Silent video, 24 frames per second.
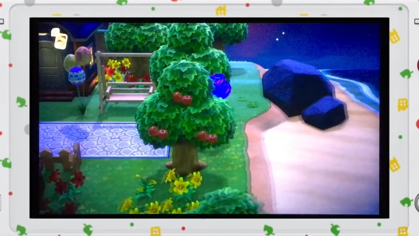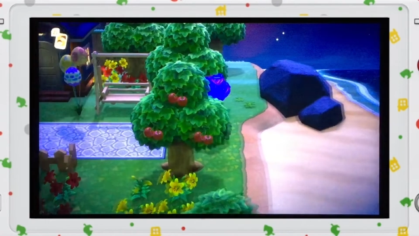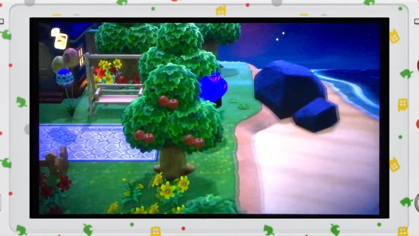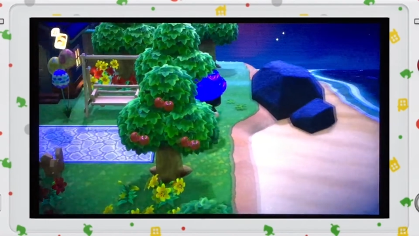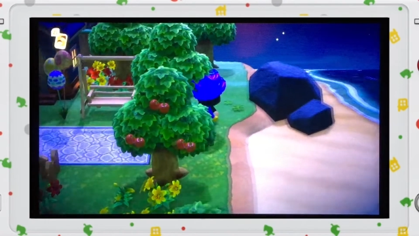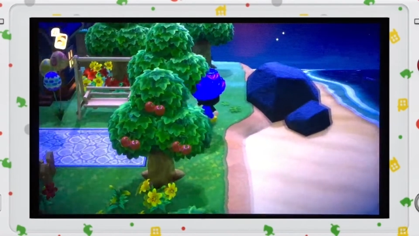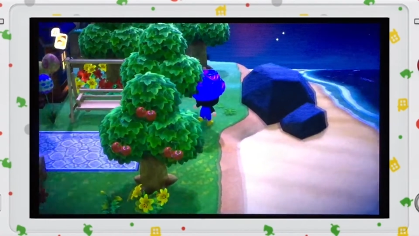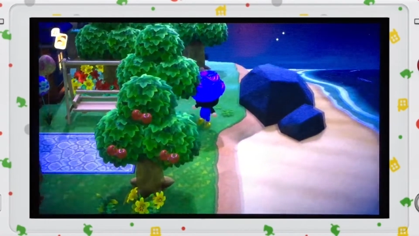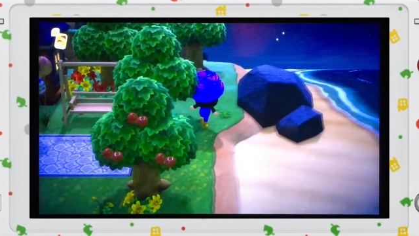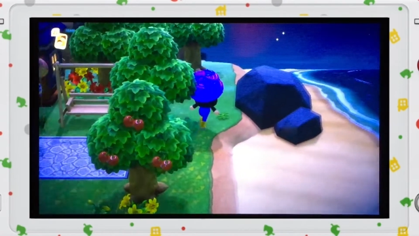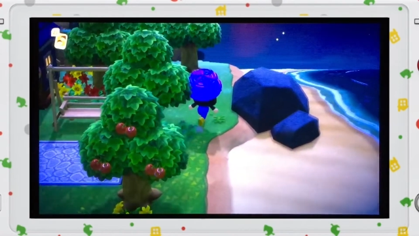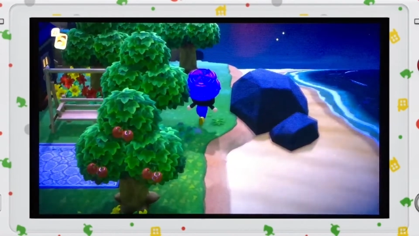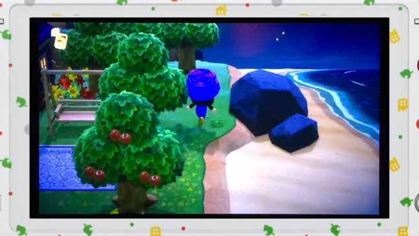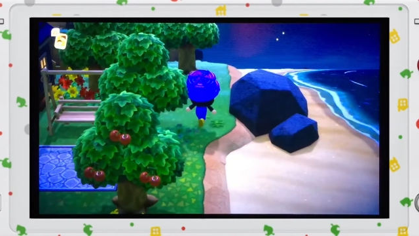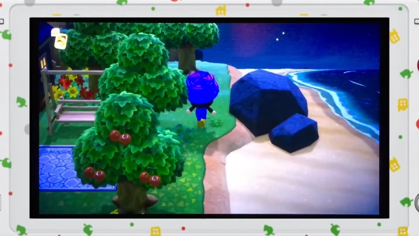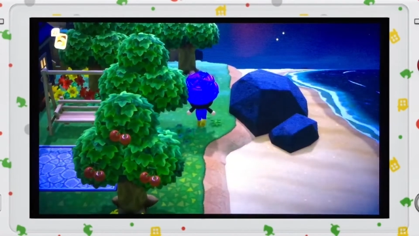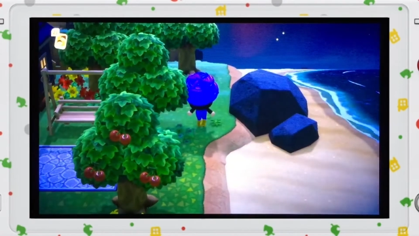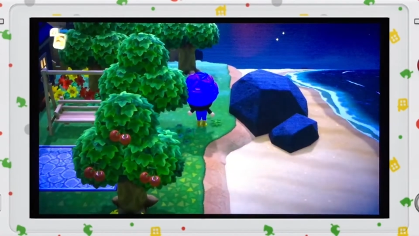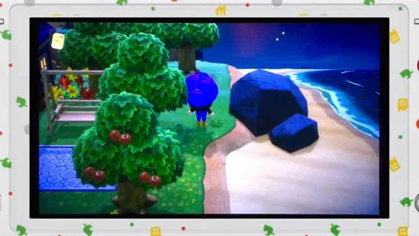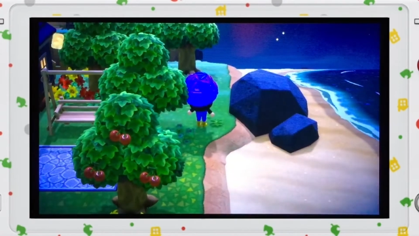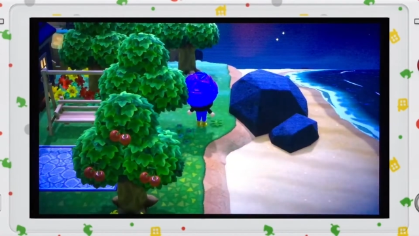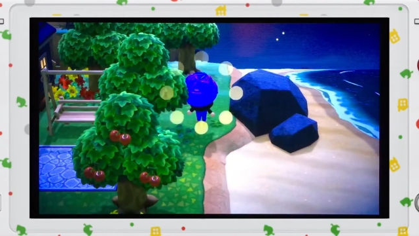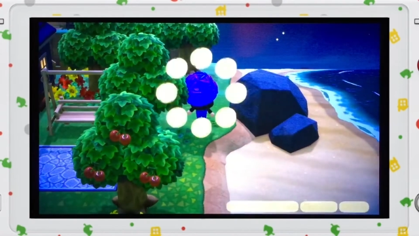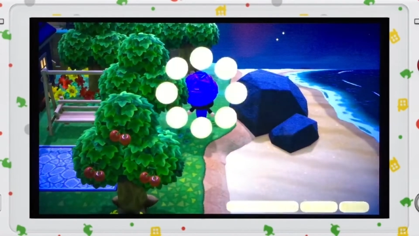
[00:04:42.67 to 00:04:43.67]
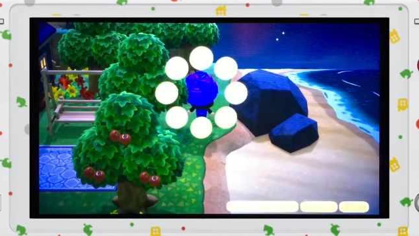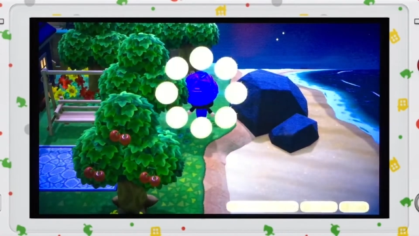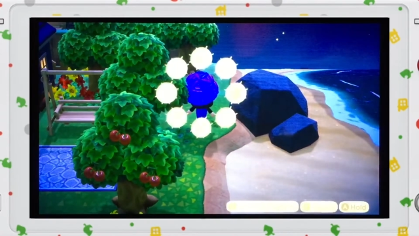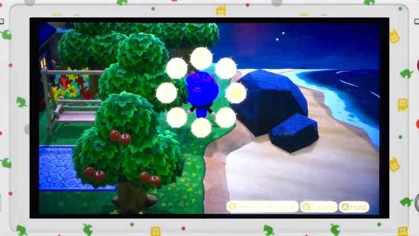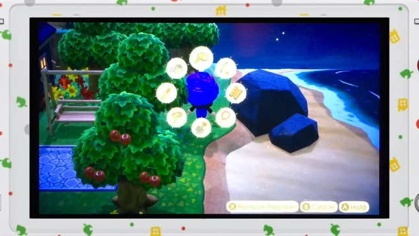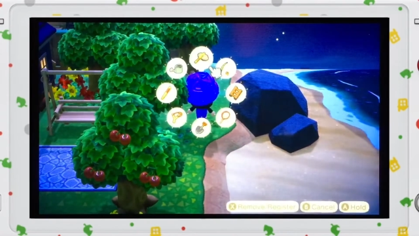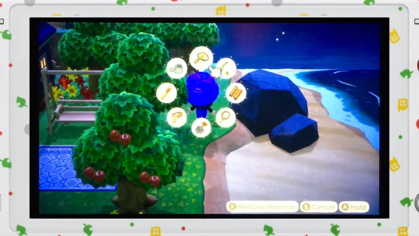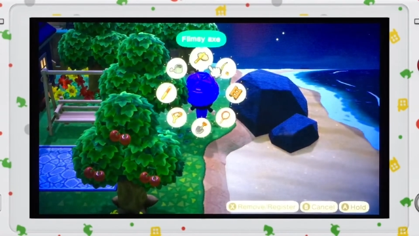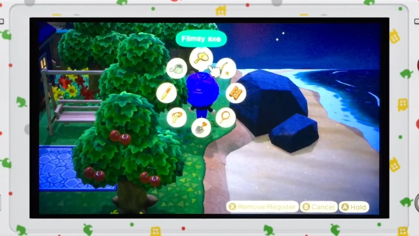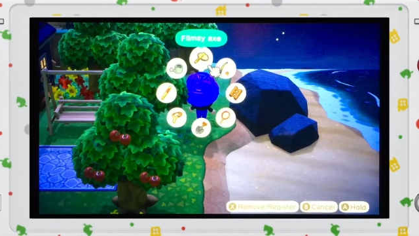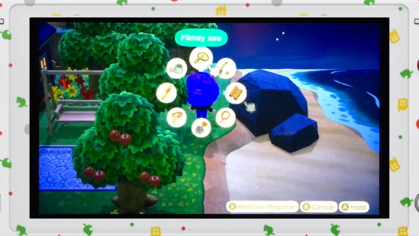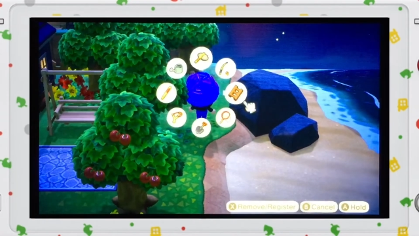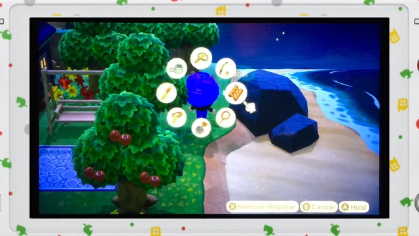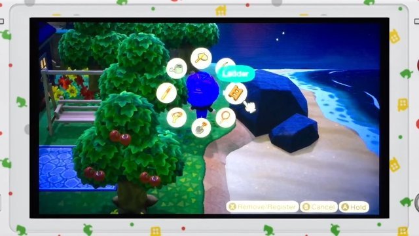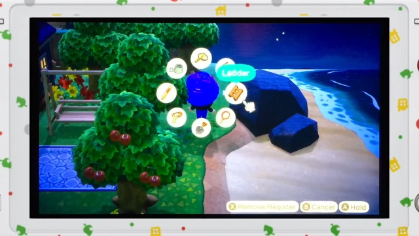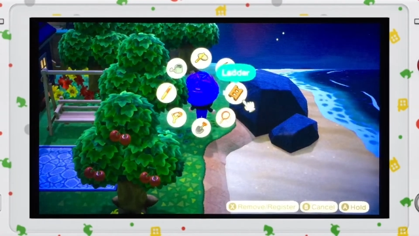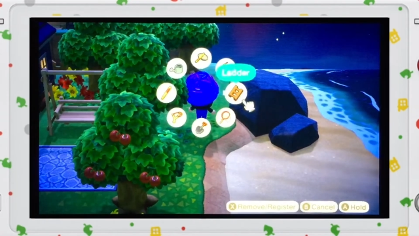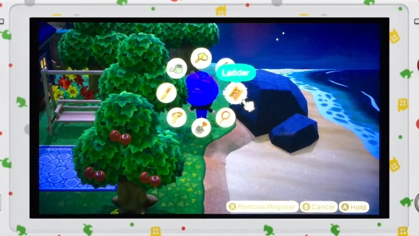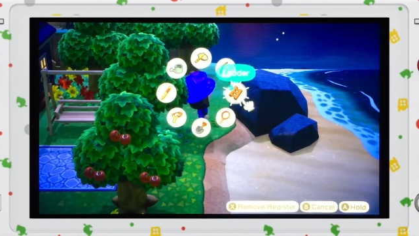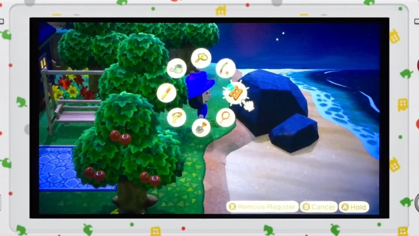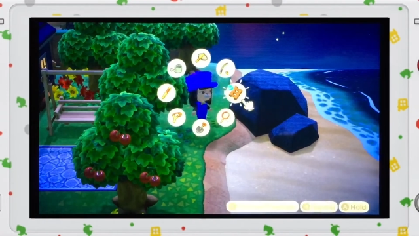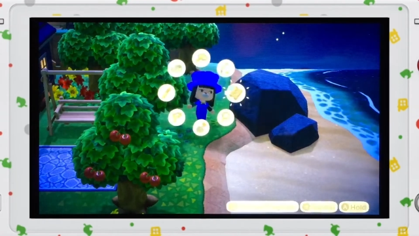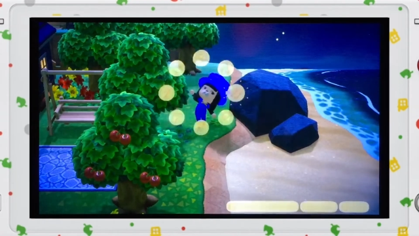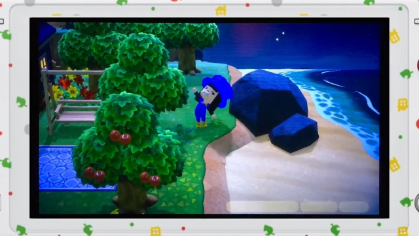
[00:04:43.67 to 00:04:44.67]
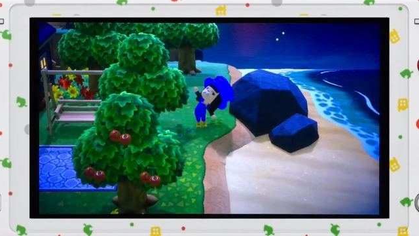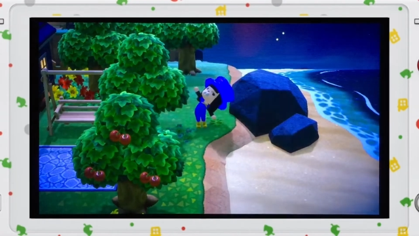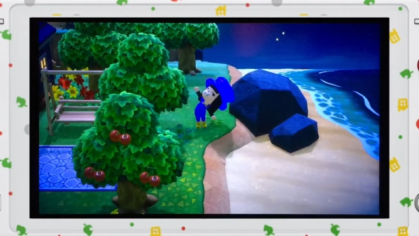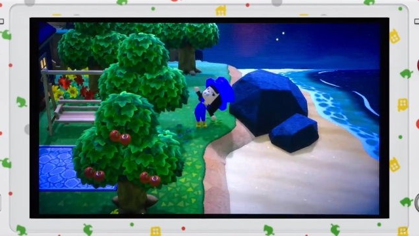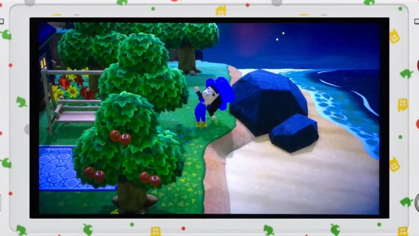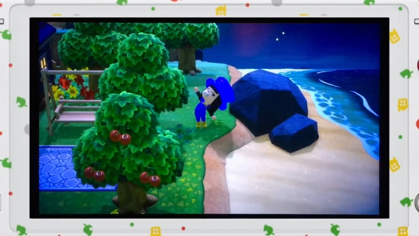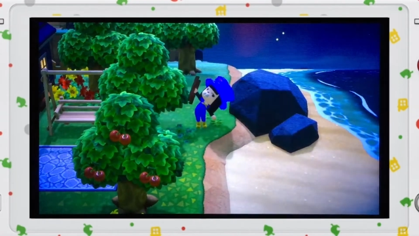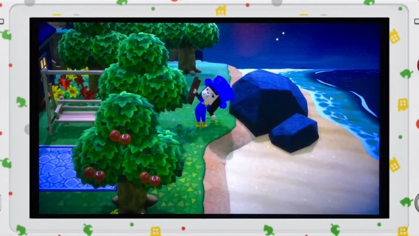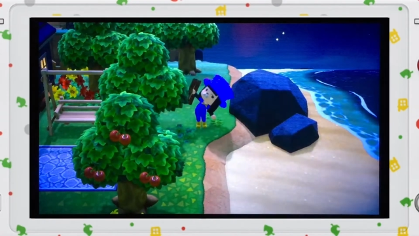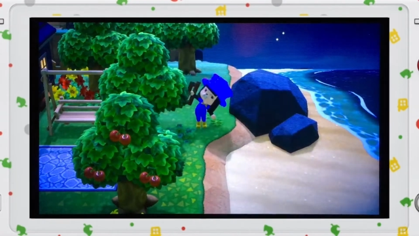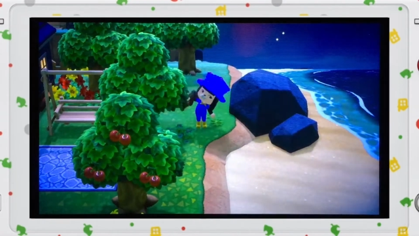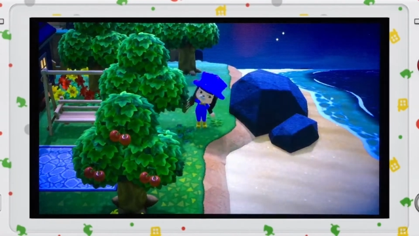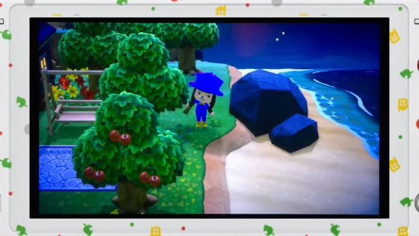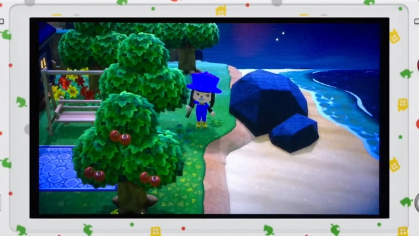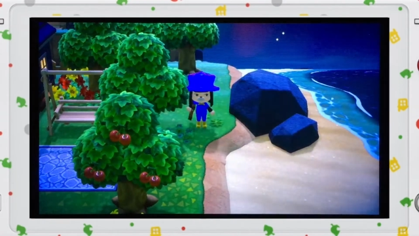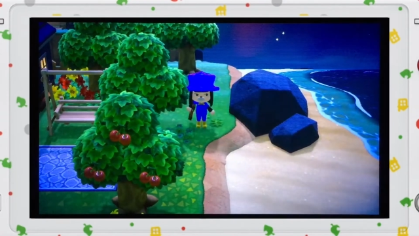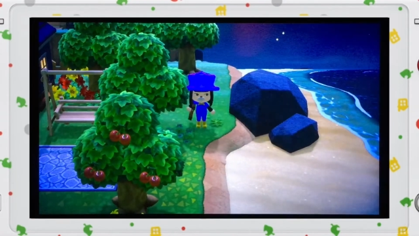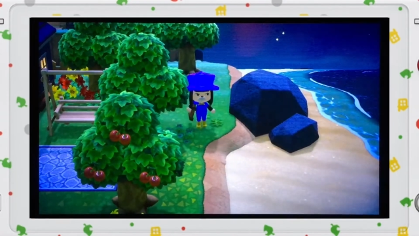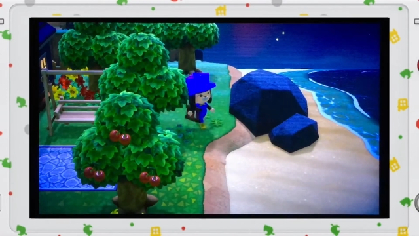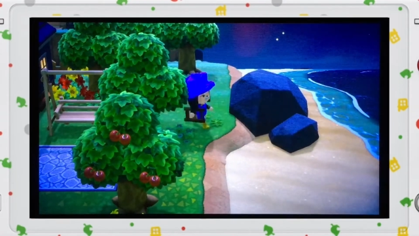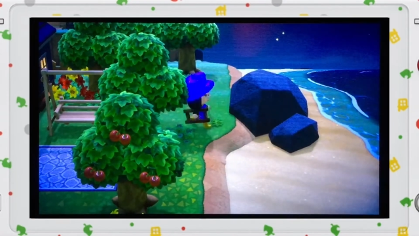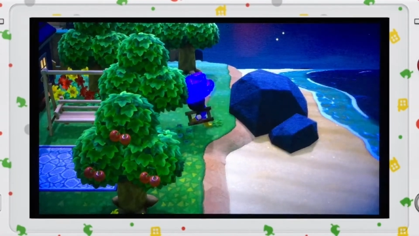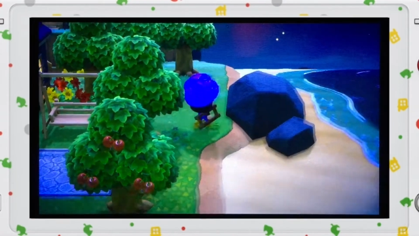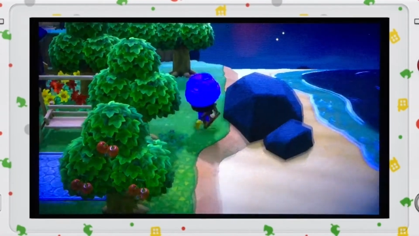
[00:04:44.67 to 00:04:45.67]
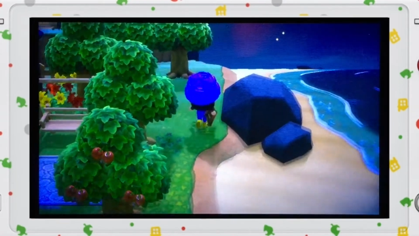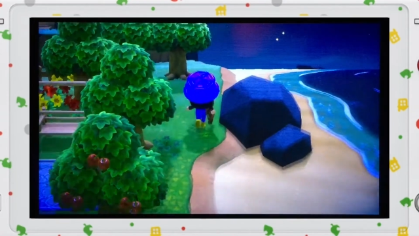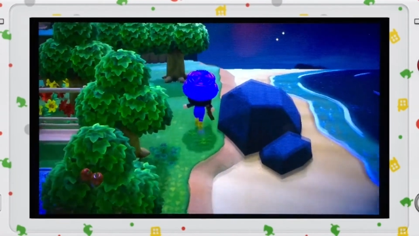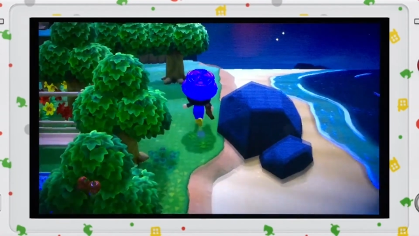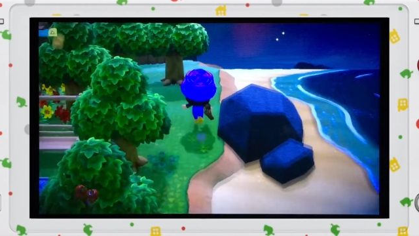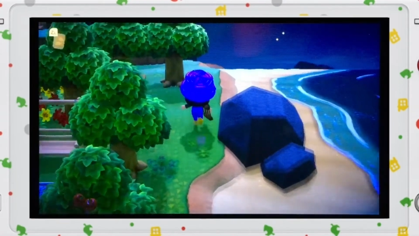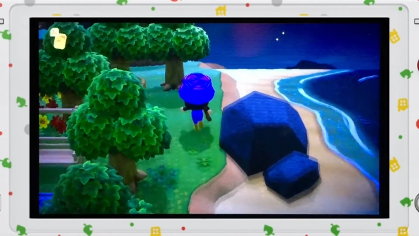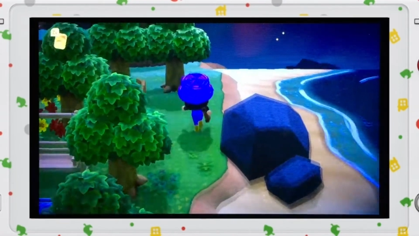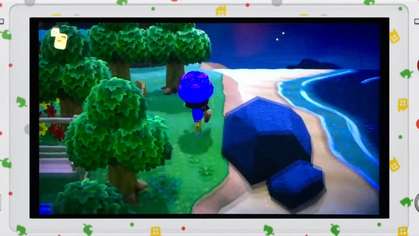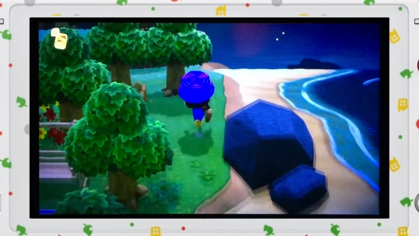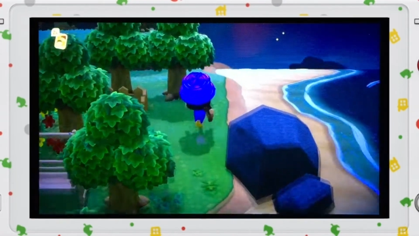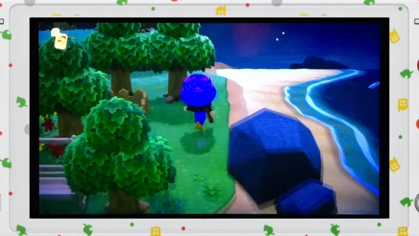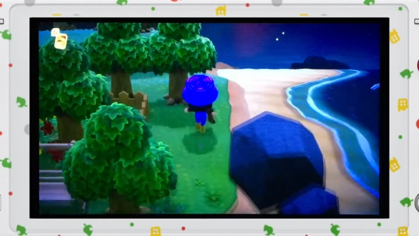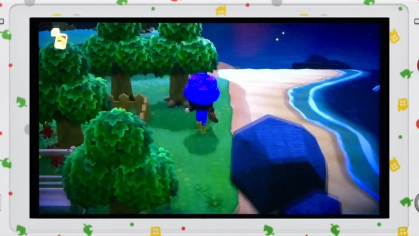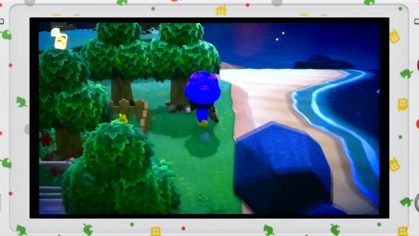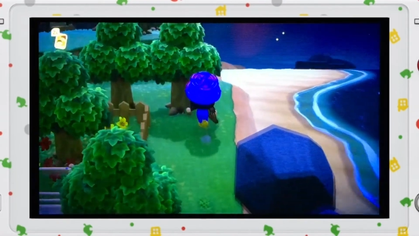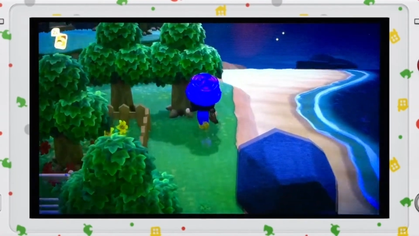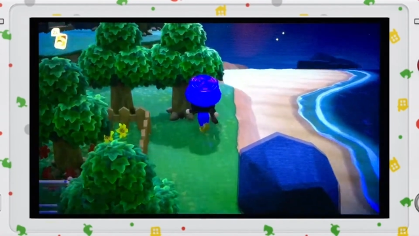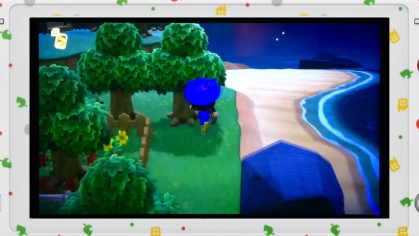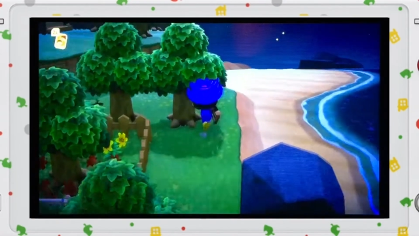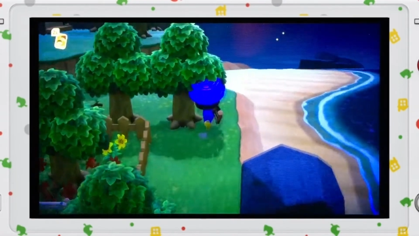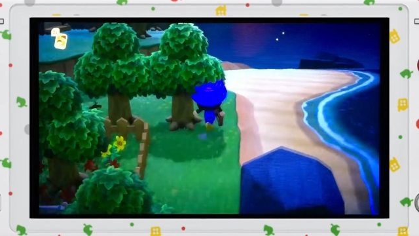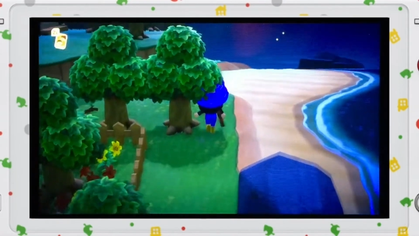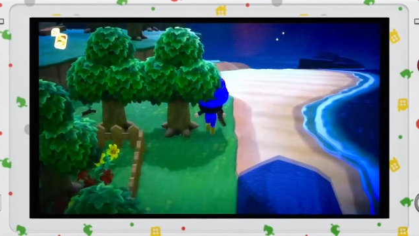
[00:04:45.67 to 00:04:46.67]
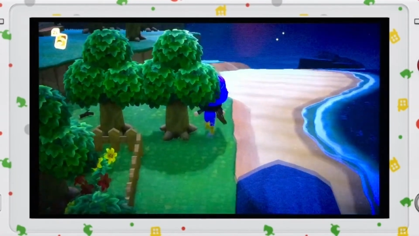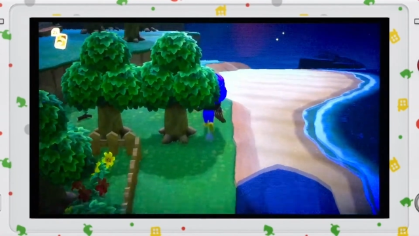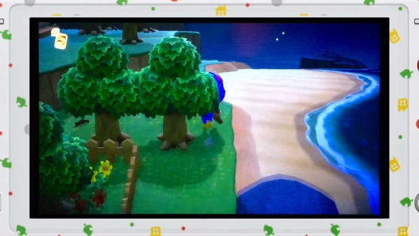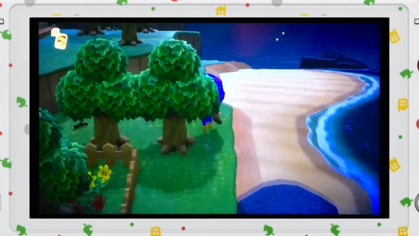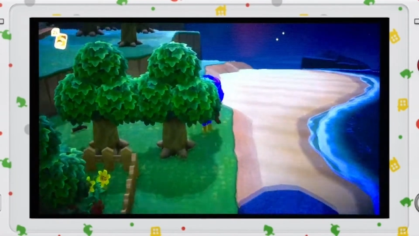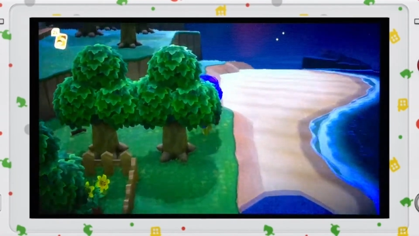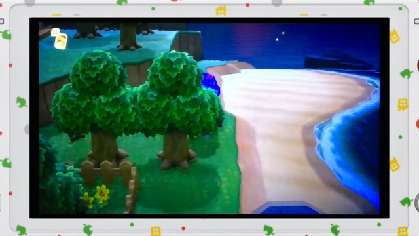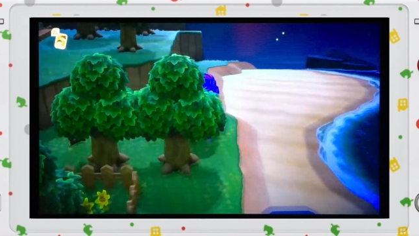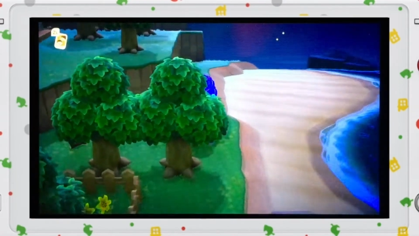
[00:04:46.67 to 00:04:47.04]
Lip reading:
No face is visible, so there are no lips to read.